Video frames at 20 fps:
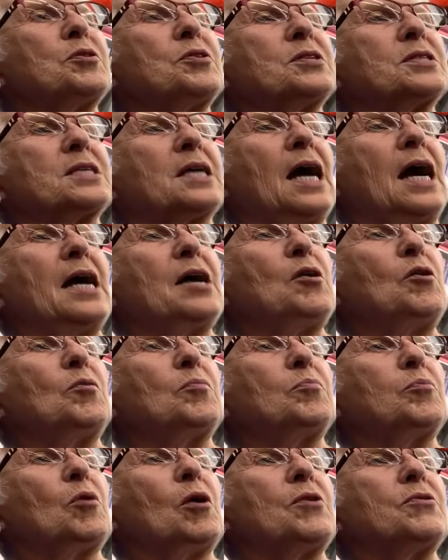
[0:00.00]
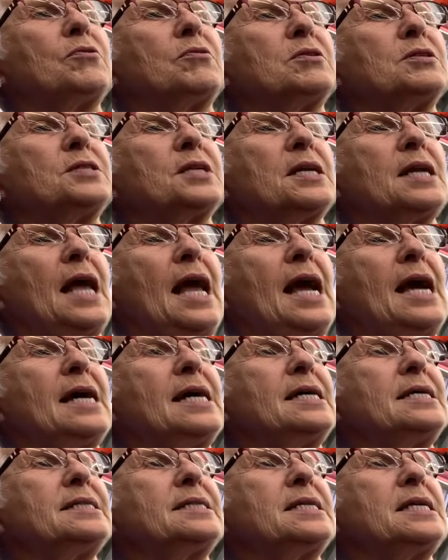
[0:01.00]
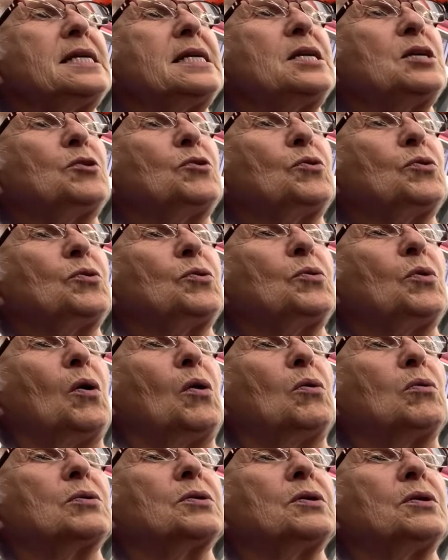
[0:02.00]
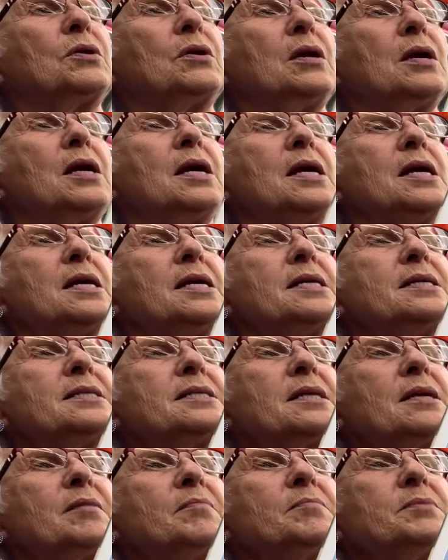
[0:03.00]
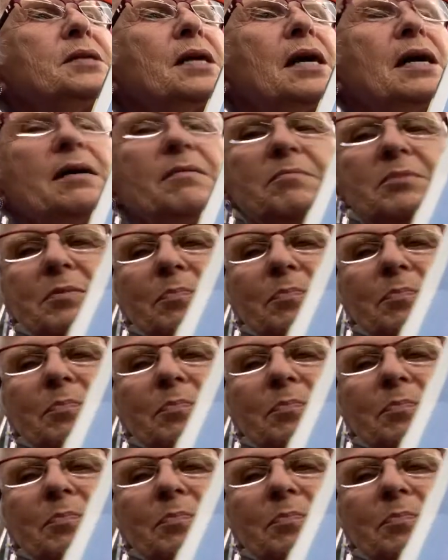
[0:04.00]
his coyote brothers, and as he grew older, he sometimes